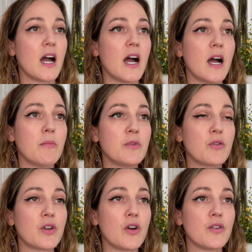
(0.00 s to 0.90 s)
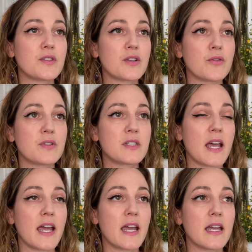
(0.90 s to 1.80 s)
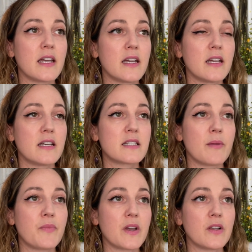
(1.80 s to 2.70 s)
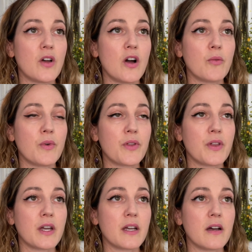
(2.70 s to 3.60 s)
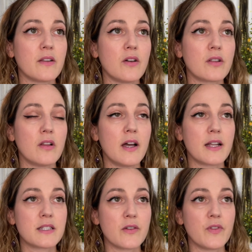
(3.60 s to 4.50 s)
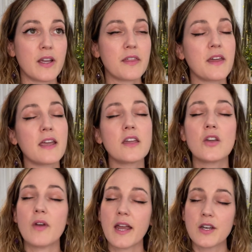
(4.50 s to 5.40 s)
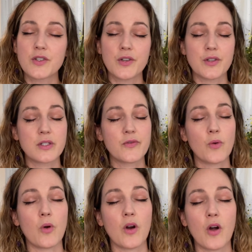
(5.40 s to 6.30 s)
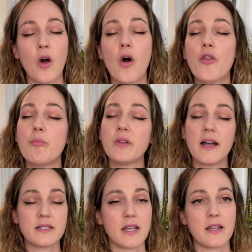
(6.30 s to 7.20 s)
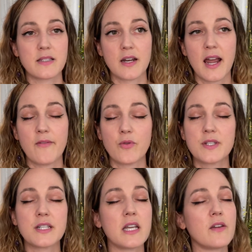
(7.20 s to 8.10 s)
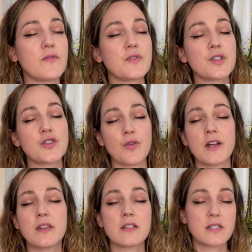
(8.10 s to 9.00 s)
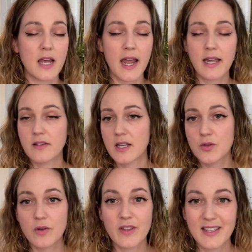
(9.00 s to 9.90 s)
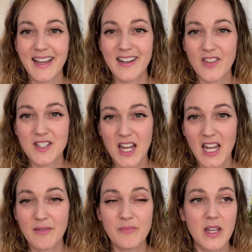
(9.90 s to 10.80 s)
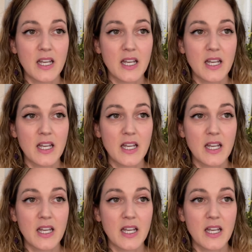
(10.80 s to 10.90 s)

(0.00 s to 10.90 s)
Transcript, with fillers: You can also say something along the lines of like, thank you, angels, for all the blessings that I have received during this day, like sort of at the end of the day.